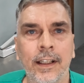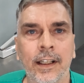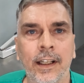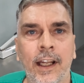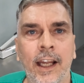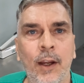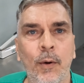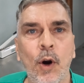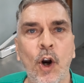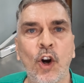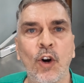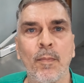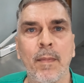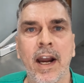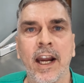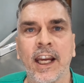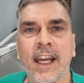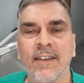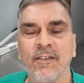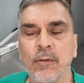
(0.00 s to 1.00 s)
Hey, welcome
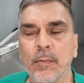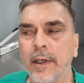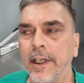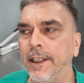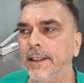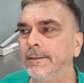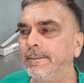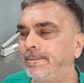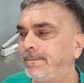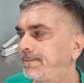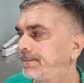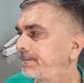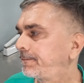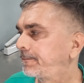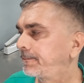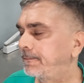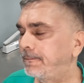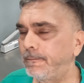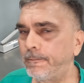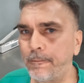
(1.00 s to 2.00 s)
back everybody.
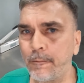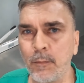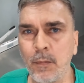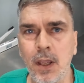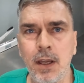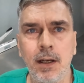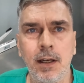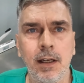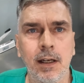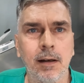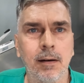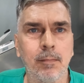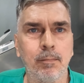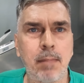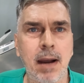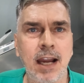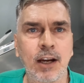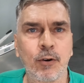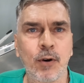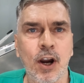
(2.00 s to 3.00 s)

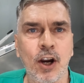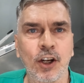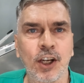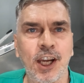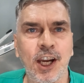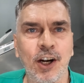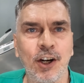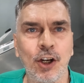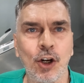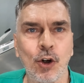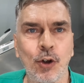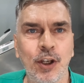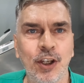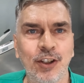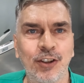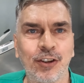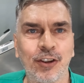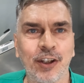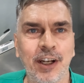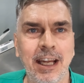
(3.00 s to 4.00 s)
Background karaoke,
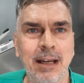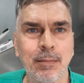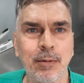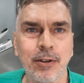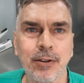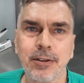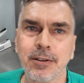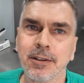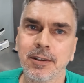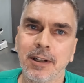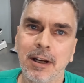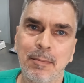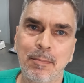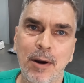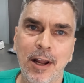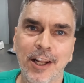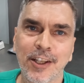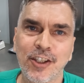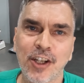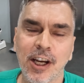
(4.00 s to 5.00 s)
it's the neighbors. I
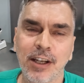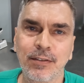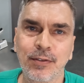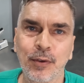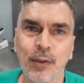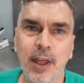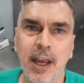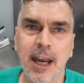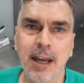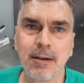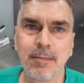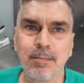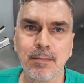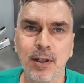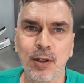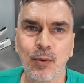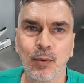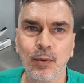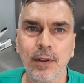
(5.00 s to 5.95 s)
apologize for that, but